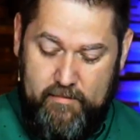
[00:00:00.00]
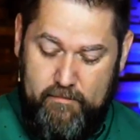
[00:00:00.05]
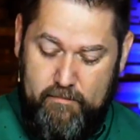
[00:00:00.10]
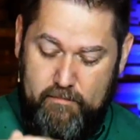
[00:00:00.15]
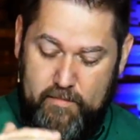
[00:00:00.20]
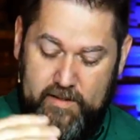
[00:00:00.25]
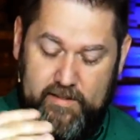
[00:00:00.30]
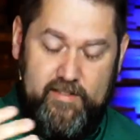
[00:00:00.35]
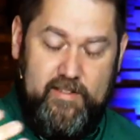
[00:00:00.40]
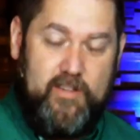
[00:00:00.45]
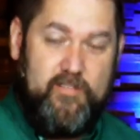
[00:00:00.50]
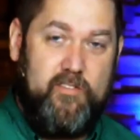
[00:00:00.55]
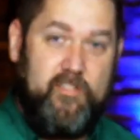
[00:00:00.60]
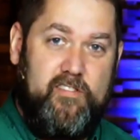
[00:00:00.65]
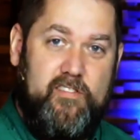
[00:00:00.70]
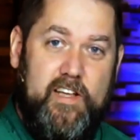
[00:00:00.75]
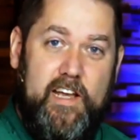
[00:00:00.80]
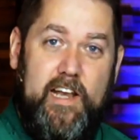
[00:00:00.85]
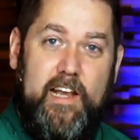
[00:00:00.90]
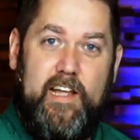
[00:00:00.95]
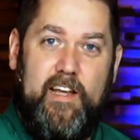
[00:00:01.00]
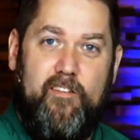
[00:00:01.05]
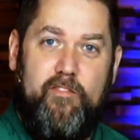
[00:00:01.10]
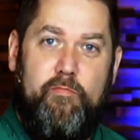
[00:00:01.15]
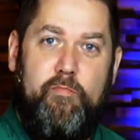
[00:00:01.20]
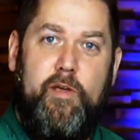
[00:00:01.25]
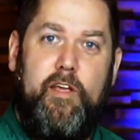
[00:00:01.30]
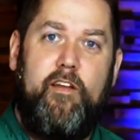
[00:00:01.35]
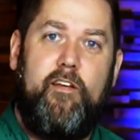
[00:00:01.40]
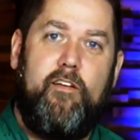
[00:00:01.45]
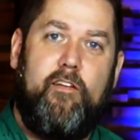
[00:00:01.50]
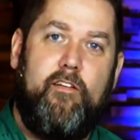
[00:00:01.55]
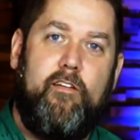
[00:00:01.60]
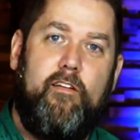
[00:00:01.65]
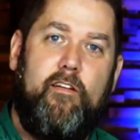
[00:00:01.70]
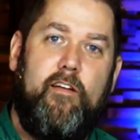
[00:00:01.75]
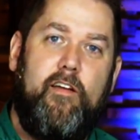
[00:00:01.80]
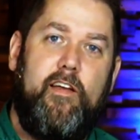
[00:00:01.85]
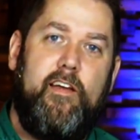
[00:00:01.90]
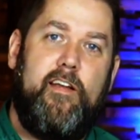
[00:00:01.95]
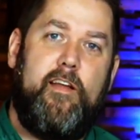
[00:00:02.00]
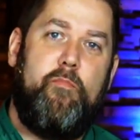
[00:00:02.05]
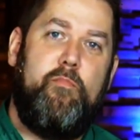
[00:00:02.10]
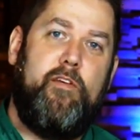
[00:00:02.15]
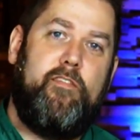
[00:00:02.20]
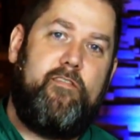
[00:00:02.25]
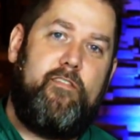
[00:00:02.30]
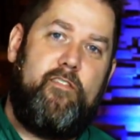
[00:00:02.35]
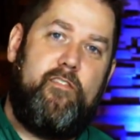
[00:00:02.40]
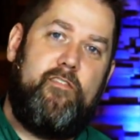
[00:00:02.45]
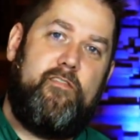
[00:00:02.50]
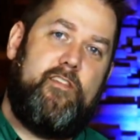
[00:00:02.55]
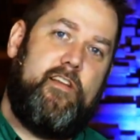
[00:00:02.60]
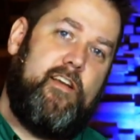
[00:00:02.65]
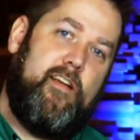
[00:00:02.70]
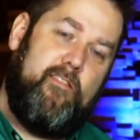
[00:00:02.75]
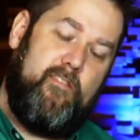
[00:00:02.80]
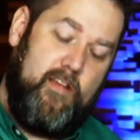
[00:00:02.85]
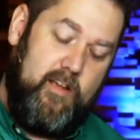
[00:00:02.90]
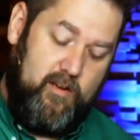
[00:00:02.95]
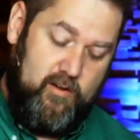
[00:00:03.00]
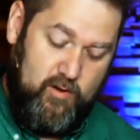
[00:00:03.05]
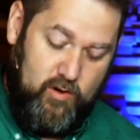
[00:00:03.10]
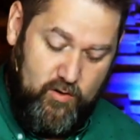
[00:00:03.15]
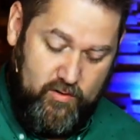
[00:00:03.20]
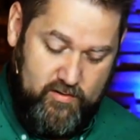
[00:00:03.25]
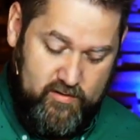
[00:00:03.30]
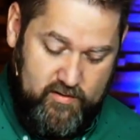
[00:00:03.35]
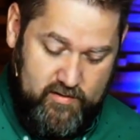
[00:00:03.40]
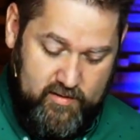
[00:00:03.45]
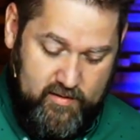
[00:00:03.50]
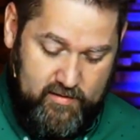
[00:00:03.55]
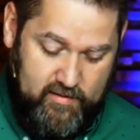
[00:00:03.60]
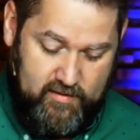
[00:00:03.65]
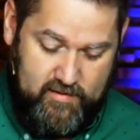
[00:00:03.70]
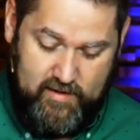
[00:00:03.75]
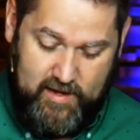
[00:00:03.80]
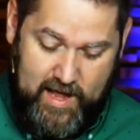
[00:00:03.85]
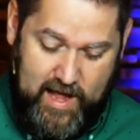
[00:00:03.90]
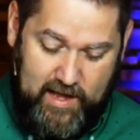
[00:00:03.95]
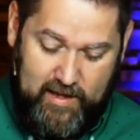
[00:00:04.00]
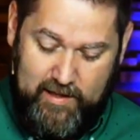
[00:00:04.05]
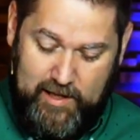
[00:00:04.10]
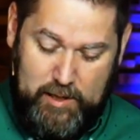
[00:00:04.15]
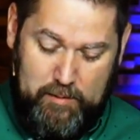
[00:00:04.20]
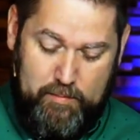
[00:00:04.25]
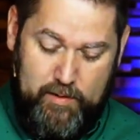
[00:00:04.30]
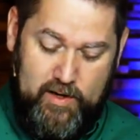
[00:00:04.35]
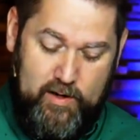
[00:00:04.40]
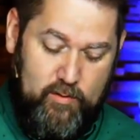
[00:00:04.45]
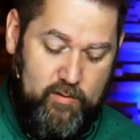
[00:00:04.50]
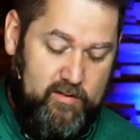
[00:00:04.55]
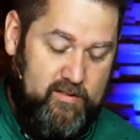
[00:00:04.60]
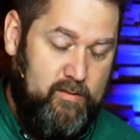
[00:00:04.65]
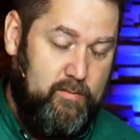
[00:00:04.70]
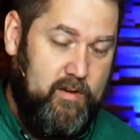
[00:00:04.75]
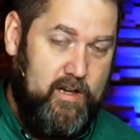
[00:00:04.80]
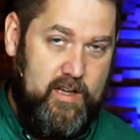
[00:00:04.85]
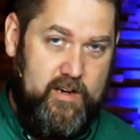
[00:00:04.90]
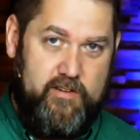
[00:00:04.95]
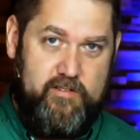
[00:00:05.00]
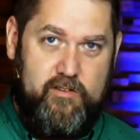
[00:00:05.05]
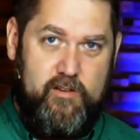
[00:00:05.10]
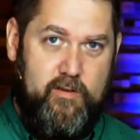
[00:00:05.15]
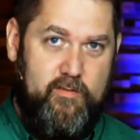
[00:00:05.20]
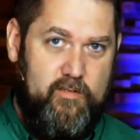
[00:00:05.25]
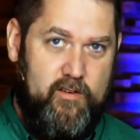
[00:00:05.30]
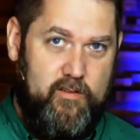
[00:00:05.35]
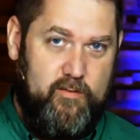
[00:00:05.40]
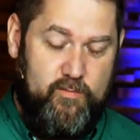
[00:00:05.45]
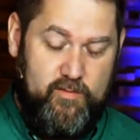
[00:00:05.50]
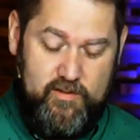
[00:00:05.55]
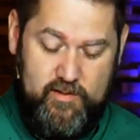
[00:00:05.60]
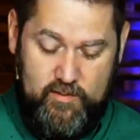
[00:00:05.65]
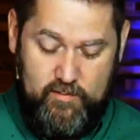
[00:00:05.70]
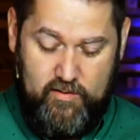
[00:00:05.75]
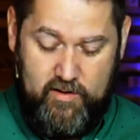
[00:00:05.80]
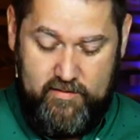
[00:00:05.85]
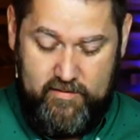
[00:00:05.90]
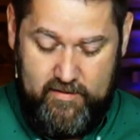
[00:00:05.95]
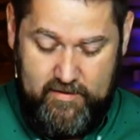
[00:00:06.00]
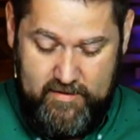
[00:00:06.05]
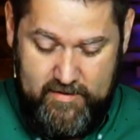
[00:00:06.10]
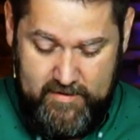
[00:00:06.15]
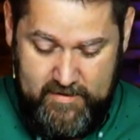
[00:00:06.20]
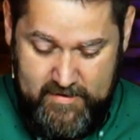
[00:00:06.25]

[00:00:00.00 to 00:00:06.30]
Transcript: misunderstanding of Peter and a misunderstanding of that culture to act like Peter was some kind of chauvinist, which he wasn't.